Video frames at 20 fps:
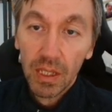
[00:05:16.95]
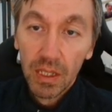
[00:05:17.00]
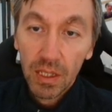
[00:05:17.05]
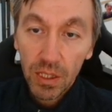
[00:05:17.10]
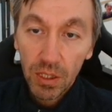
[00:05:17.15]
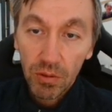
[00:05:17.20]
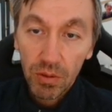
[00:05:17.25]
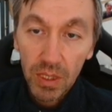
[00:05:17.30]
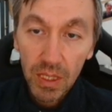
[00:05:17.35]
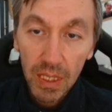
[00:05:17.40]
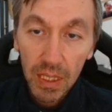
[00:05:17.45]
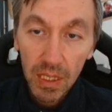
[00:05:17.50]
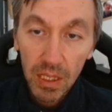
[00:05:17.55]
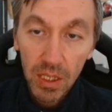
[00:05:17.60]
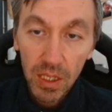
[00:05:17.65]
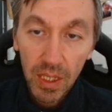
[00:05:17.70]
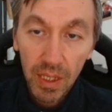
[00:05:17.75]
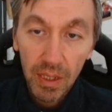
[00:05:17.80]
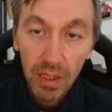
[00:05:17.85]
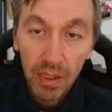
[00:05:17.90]
So
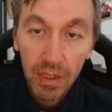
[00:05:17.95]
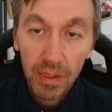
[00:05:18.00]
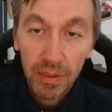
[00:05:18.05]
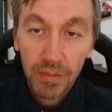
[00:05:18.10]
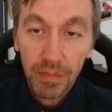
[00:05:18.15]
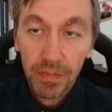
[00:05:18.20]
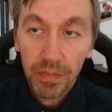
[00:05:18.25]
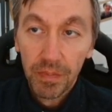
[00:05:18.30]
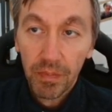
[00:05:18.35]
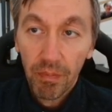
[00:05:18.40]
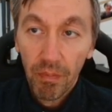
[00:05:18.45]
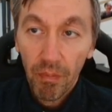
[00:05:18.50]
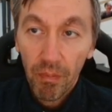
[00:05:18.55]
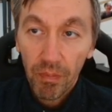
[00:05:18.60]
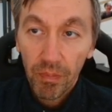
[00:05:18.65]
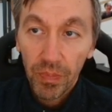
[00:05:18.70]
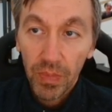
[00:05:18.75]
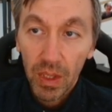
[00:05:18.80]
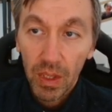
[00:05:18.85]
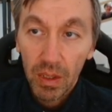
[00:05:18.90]
take,
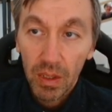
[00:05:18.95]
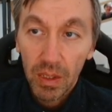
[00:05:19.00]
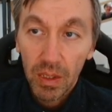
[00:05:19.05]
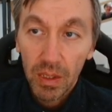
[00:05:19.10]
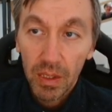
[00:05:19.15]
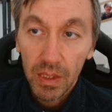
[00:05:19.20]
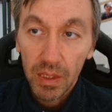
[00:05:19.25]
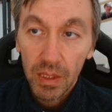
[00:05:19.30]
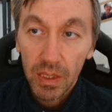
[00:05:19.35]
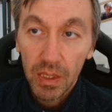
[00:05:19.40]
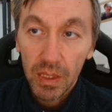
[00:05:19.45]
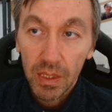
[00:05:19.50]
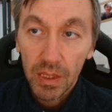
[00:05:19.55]
and